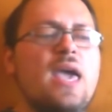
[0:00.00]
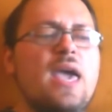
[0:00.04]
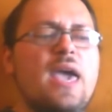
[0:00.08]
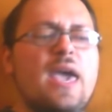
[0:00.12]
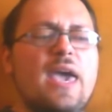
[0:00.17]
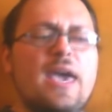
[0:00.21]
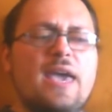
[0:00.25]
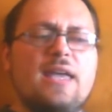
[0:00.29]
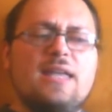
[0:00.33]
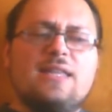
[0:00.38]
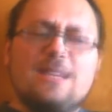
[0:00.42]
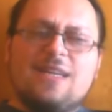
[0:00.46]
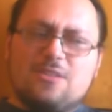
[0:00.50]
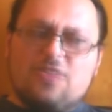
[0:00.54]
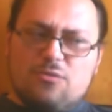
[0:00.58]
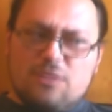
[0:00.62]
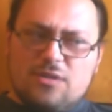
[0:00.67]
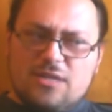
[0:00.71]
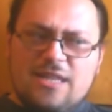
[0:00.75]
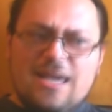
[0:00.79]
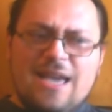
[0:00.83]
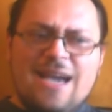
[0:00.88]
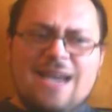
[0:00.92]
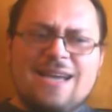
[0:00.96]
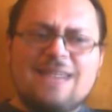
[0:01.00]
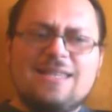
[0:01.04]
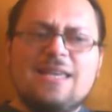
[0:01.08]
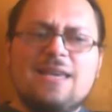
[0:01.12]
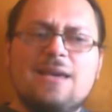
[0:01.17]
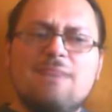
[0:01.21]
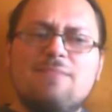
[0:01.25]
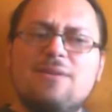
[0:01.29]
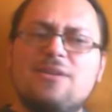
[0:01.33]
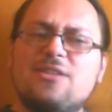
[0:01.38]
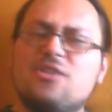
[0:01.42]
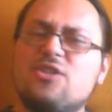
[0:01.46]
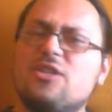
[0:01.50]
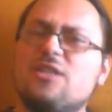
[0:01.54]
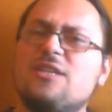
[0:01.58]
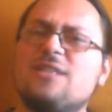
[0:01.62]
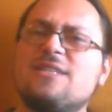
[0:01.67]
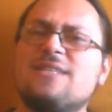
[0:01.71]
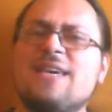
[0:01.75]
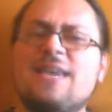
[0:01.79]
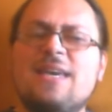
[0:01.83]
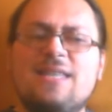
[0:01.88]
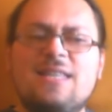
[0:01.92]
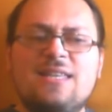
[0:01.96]
And not only that, but she
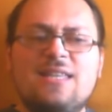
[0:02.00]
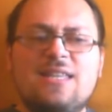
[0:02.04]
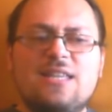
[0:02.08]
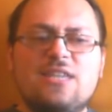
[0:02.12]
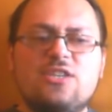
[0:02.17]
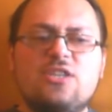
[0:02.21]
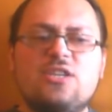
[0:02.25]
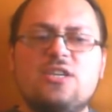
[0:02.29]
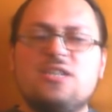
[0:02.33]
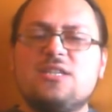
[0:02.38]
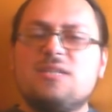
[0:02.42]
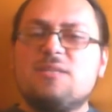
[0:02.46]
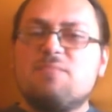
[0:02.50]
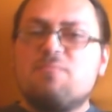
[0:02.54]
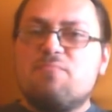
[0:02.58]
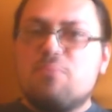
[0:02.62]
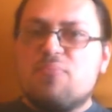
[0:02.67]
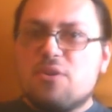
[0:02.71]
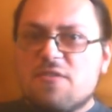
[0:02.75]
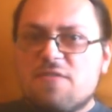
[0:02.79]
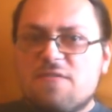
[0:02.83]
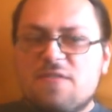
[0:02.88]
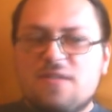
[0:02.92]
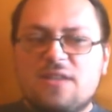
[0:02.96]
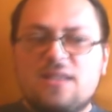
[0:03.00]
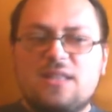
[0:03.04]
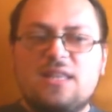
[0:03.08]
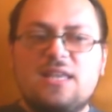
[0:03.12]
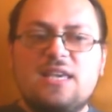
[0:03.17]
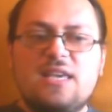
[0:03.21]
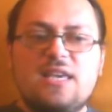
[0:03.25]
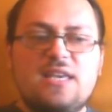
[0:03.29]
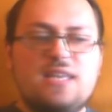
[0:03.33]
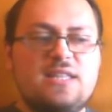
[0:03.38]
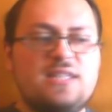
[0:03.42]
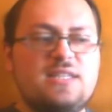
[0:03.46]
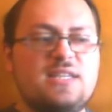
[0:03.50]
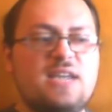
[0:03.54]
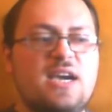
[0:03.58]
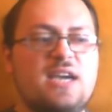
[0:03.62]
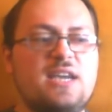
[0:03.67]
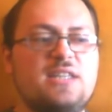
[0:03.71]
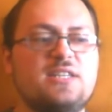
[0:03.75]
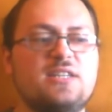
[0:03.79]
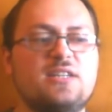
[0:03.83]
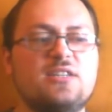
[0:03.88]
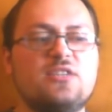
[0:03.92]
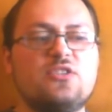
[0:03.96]
decided that she is perfectly
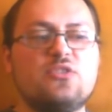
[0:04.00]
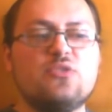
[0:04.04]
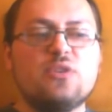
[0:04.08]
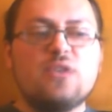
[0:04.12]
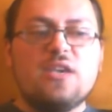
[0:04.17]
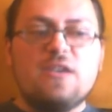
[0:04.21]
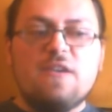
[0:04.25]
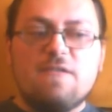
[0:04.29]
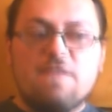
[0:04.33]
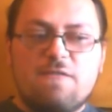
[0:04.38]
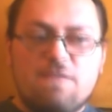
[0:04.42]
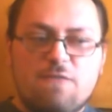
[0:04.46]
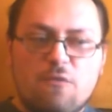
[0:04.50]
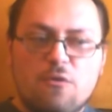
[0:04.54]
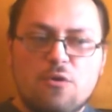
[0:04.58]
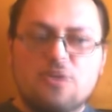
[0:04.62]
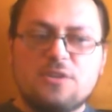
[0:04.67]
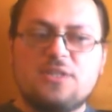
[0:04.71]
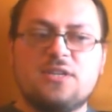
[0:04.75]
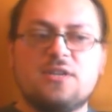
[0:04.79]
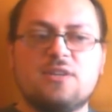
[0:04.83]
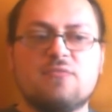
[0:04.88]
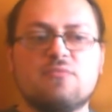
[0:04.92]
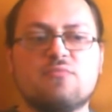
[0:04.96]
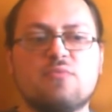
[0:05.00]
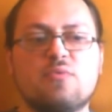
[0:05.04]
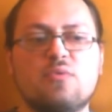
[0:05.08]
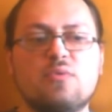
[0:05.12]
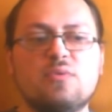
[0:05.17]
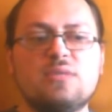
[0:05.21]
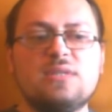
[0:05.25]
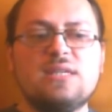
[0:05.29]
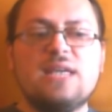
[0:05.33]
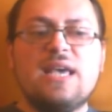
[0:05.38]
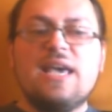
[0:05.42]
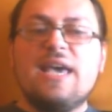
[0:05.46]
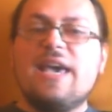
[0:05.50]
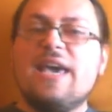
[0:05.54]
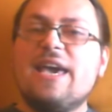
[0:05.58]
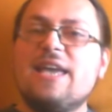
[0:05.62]
entitled to enforce her rules